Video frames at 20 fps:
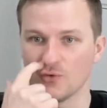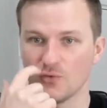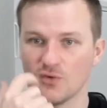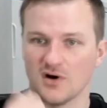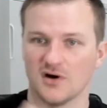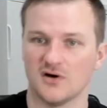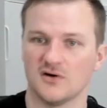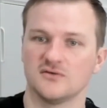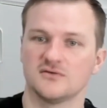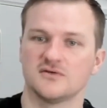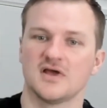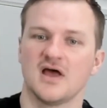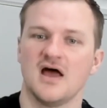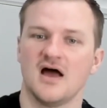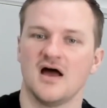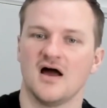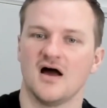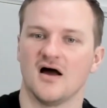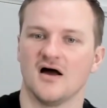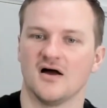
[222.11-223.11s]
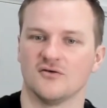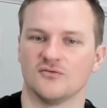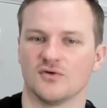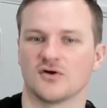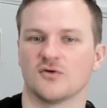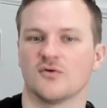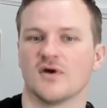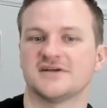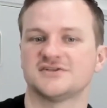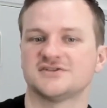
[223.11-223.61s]
world, a
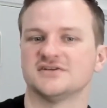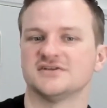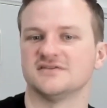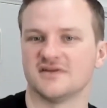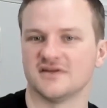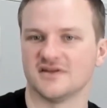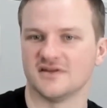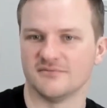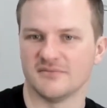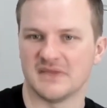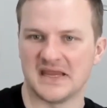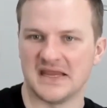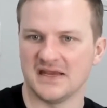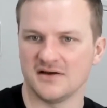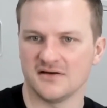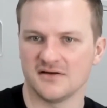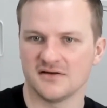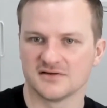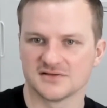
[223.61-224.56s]
regression to the mean.